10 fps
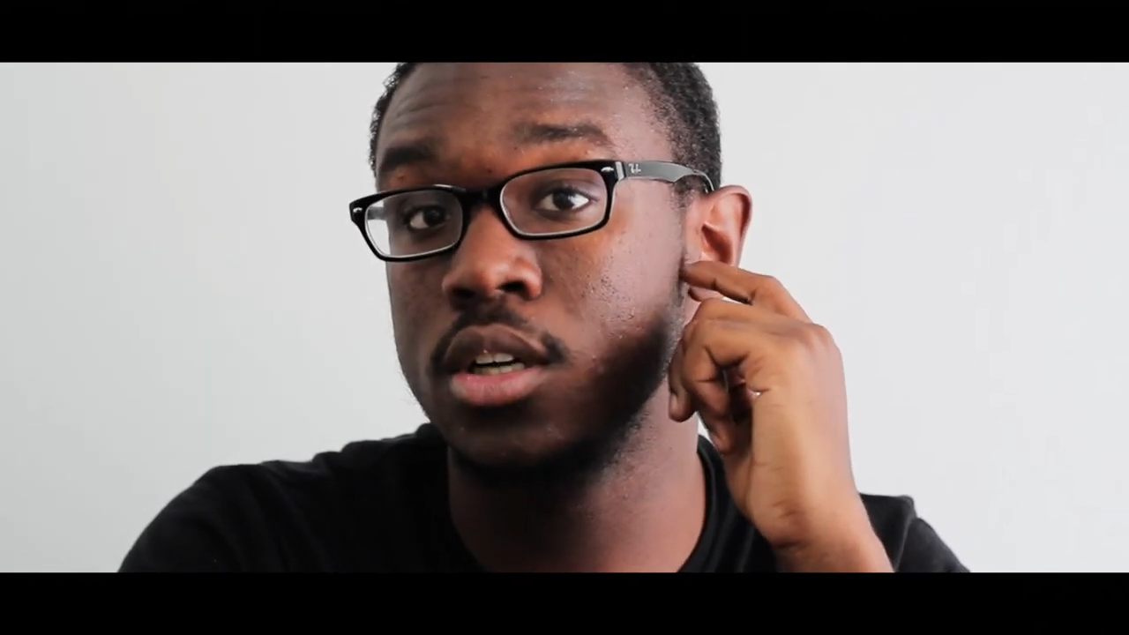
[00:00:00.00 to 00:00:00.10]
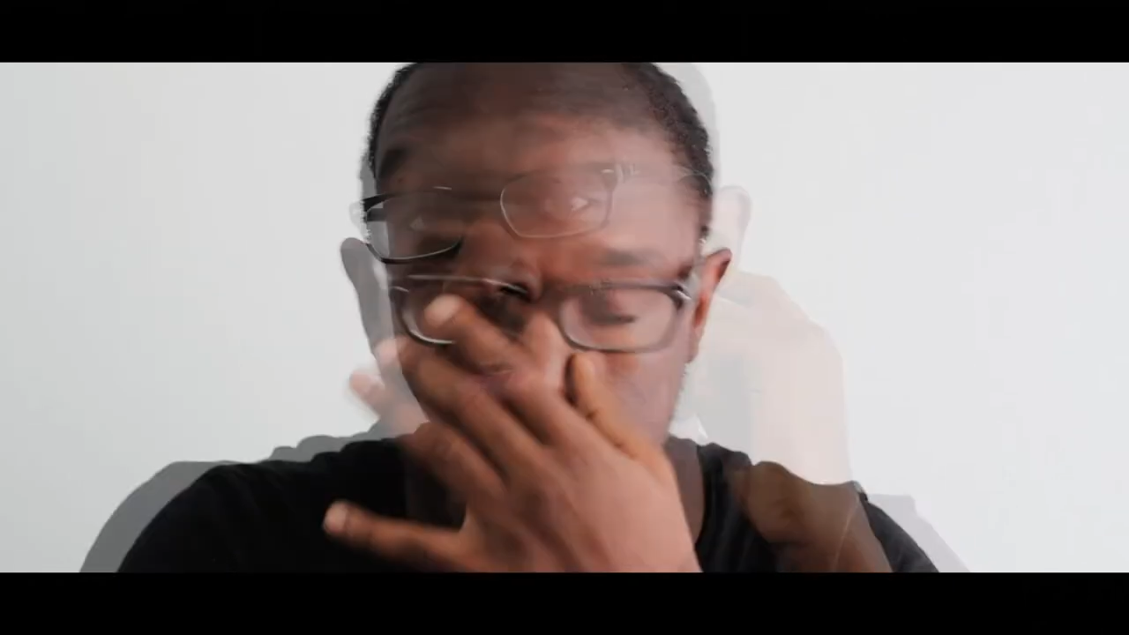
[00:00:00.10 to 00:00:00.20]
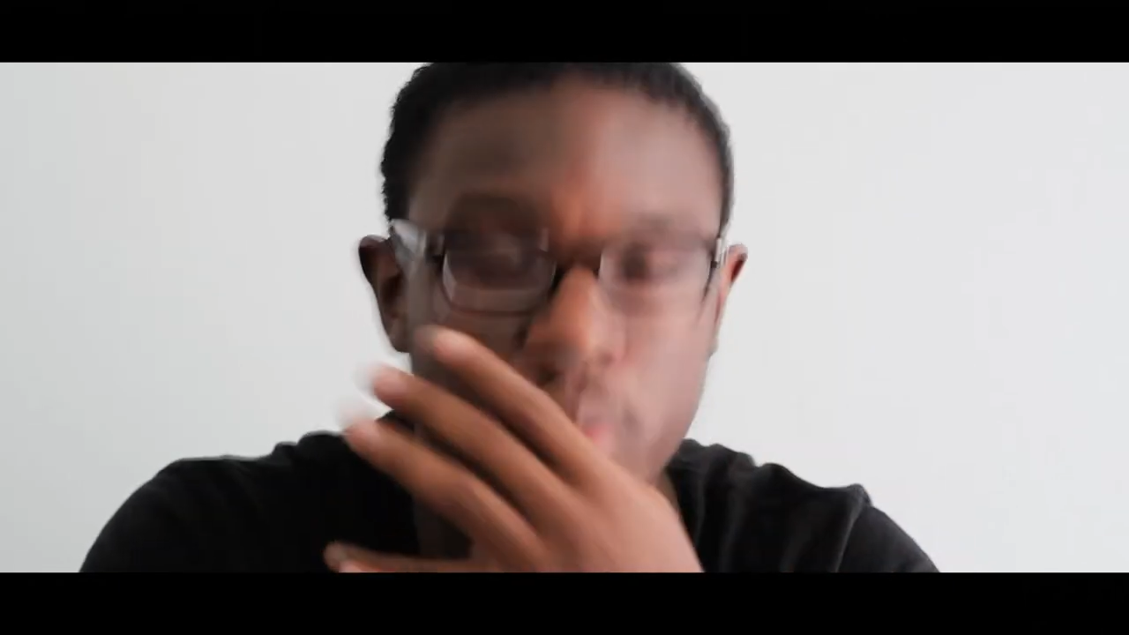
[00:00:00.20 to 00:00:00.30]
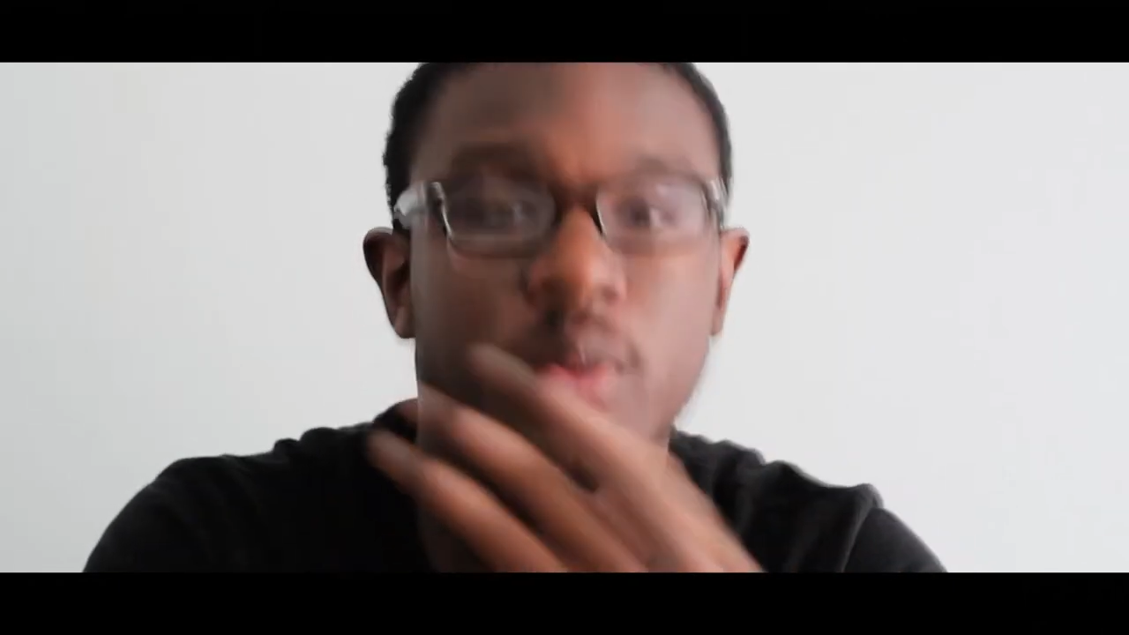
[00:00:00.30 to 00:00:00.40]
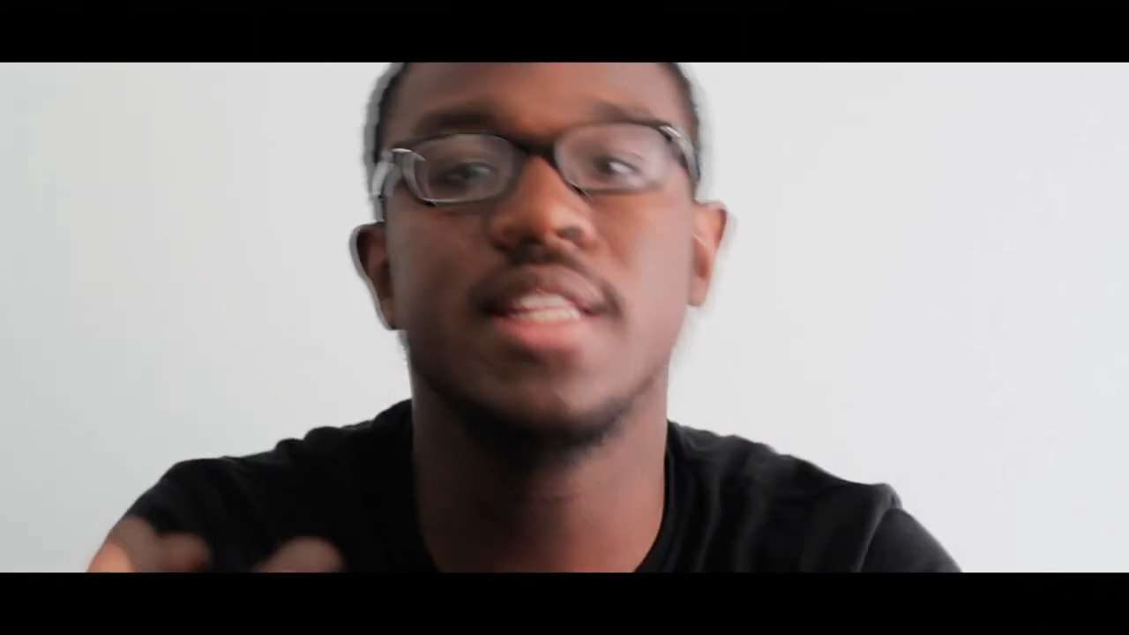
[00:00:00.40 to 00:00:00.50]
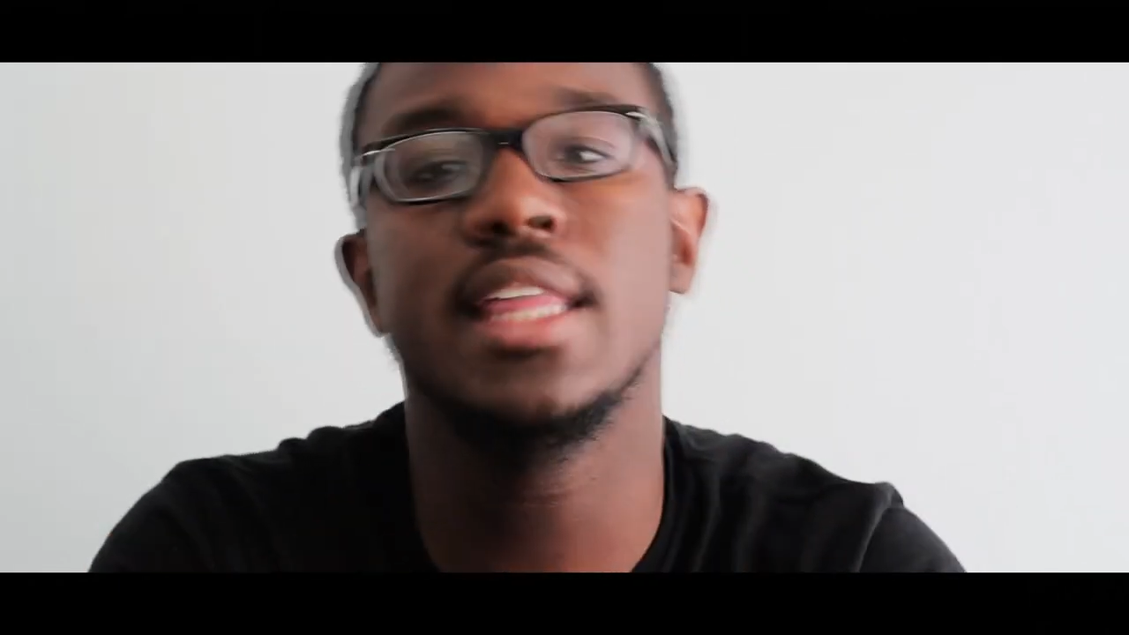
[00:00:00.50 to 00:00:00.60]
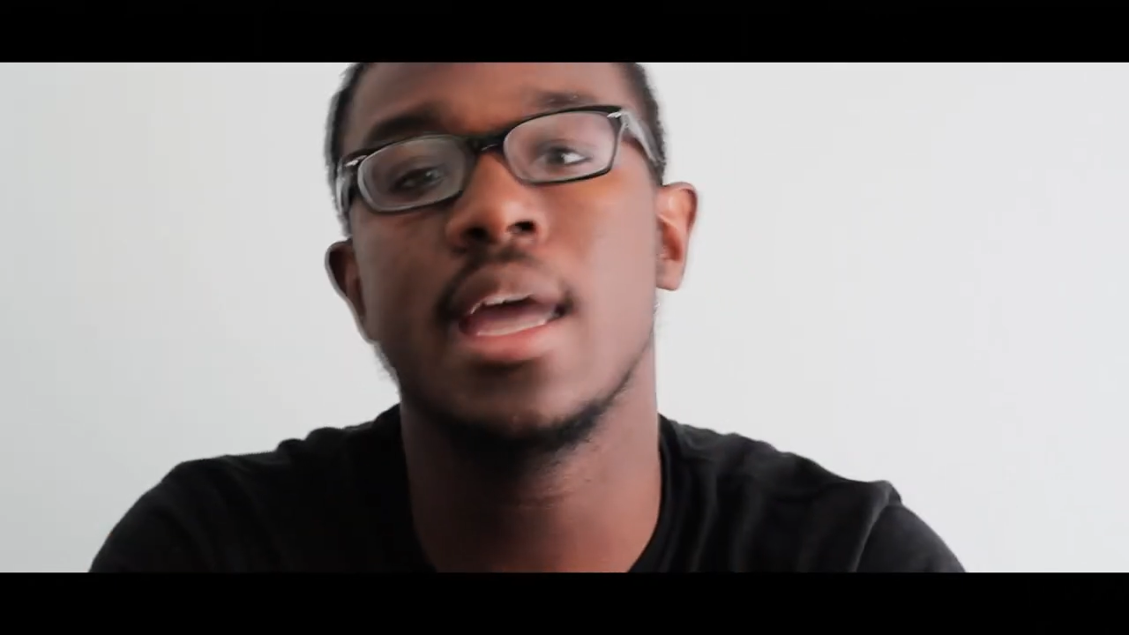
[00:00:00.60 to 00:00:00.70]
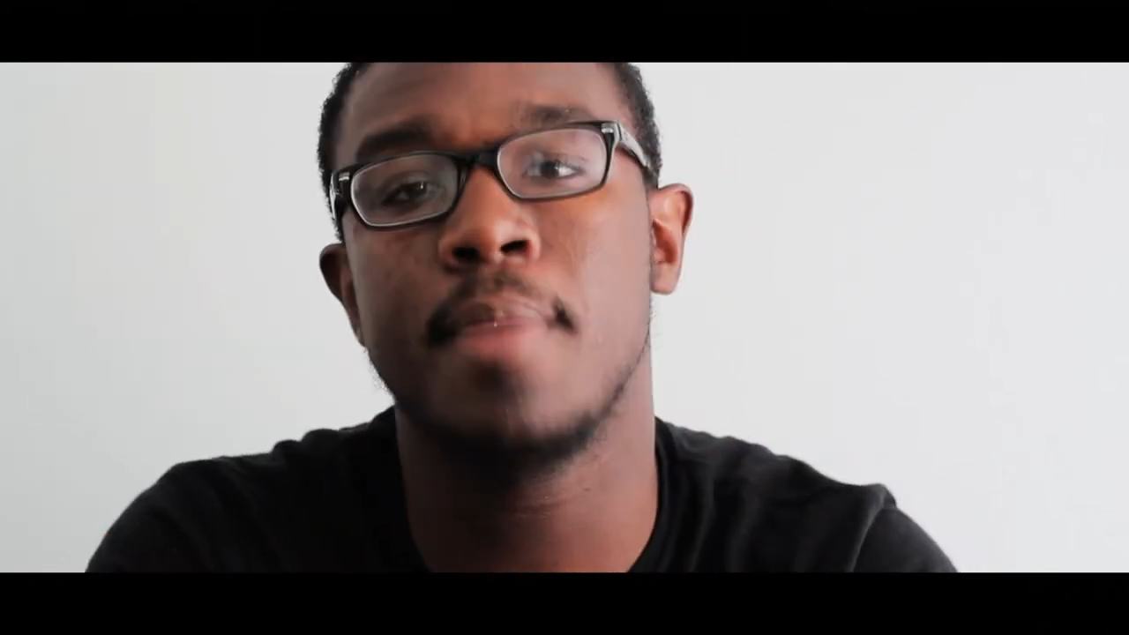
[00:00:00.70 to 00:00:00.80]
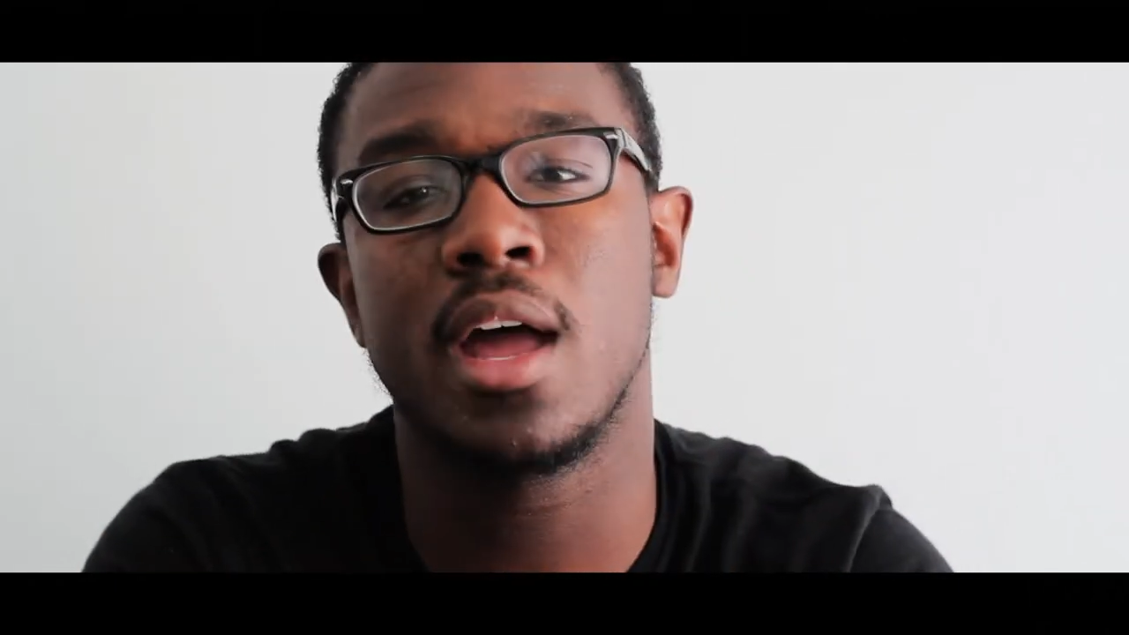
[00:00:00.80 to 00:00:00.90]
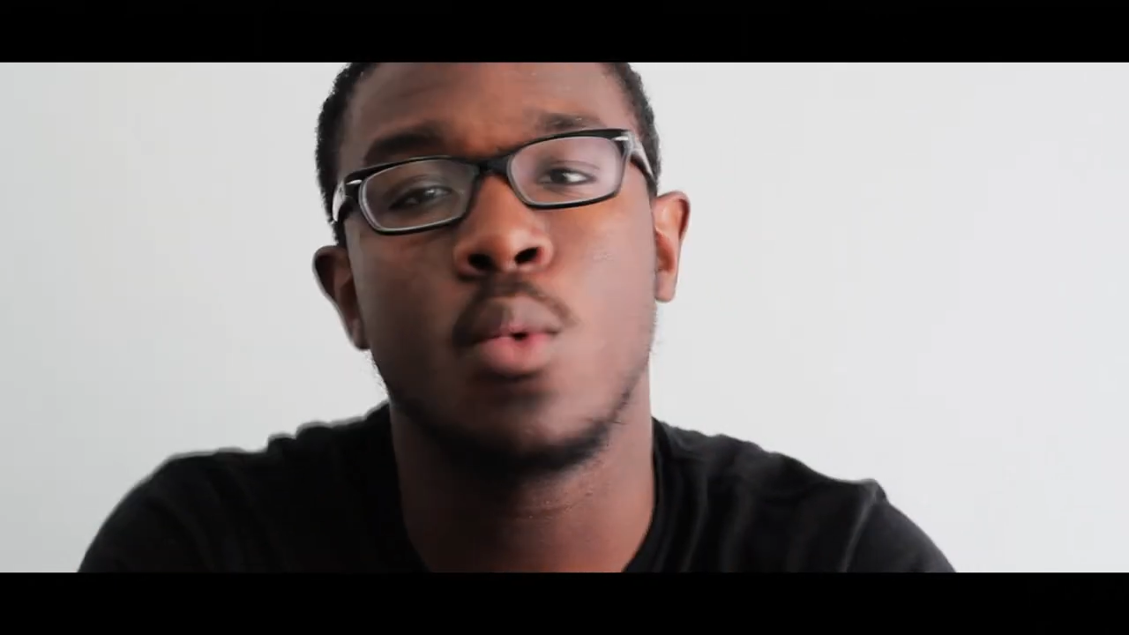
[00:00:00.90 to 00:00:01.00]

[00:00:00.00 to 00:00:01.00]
But really think about it.